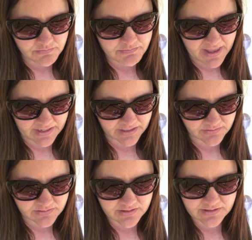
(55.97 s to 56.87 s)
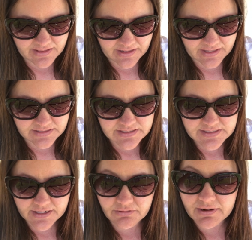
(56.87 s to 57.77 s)
bedding that they like to
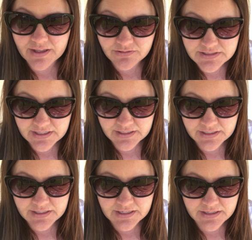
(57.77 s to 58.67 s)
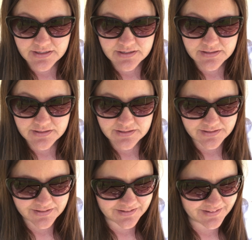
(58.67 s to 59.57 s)
dig around in
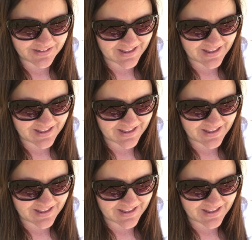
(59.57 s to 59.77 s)
and